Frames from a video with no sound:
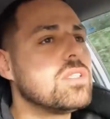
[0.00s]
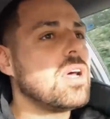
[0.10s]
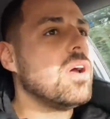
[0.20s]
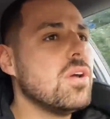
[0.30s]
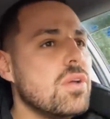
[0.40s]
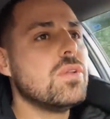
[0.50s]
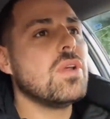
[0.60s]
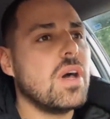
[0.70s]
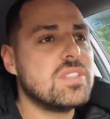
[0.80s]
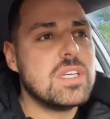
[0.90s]
So,
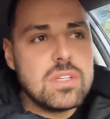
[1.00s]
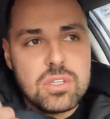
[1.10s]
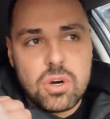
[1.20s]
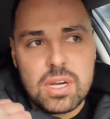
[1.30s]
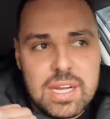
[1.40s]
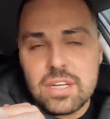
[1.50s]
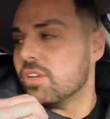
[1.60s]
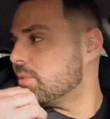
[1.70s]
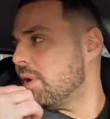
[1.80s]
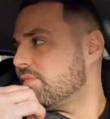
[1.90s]
I see you got a little one
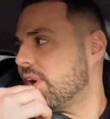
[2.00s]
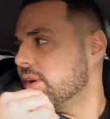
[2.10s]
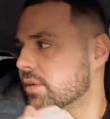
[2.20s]
as well, have you?